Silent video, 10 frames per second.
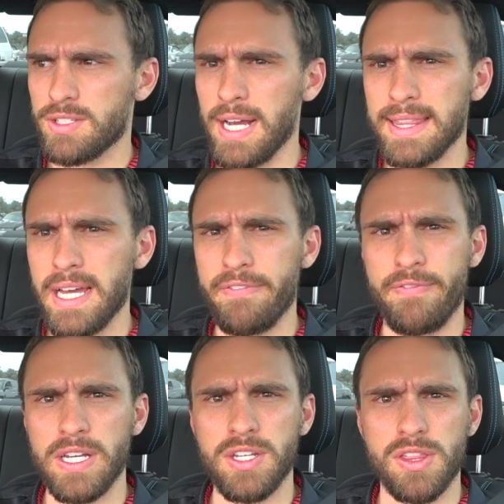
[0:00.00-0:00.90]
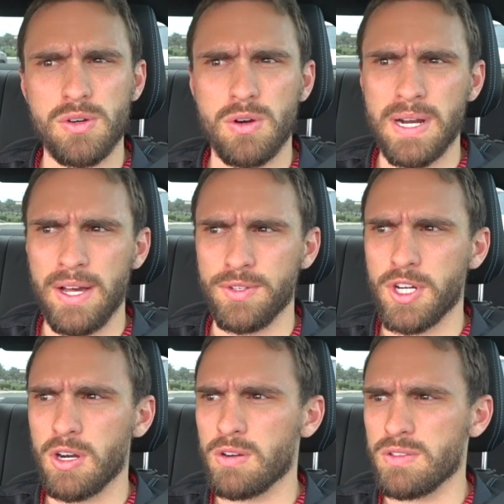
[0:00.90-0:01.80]
not that fun to throw around
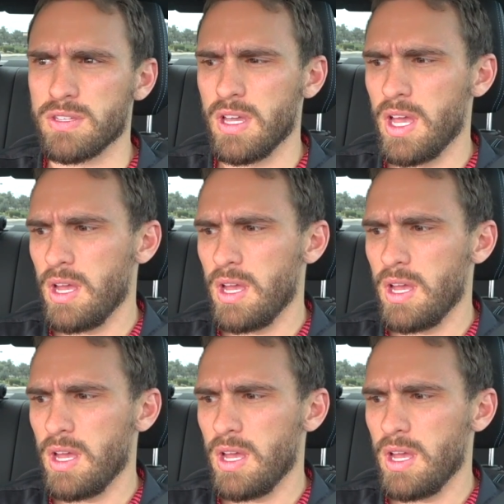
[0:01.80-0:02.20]
turns.